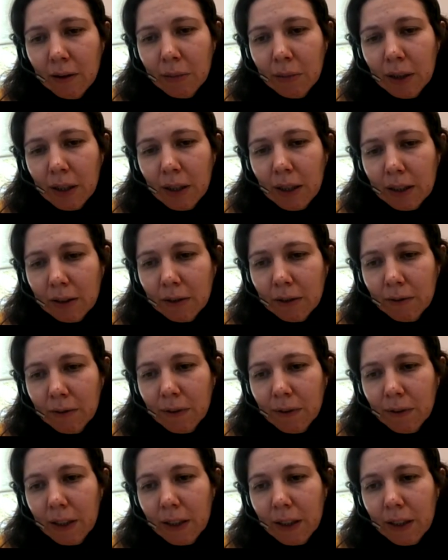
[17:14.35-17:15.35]
plus
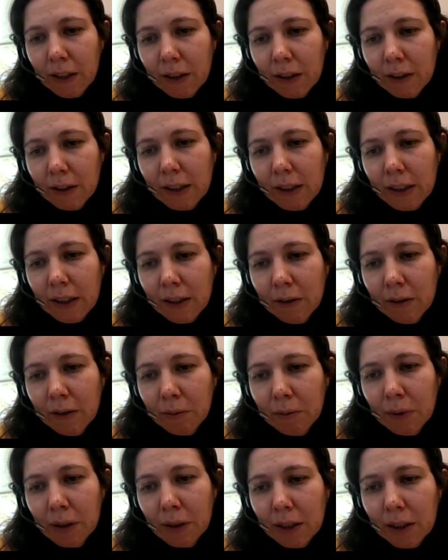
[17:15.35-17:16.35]
3d
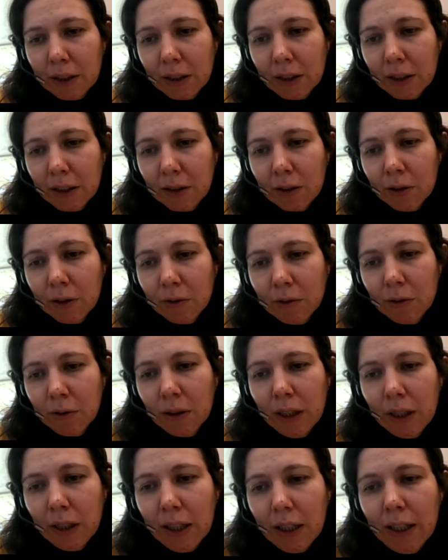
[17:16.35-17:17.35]
plus
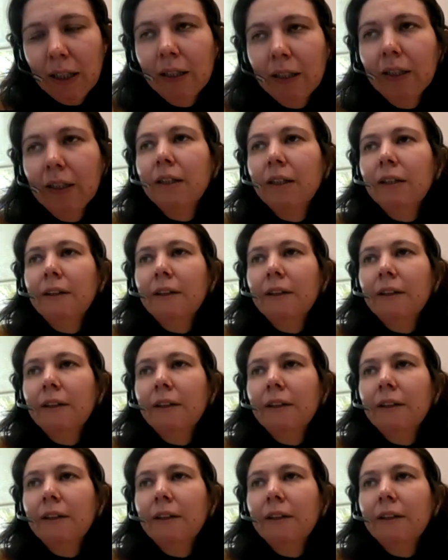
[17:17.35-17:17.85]
2n.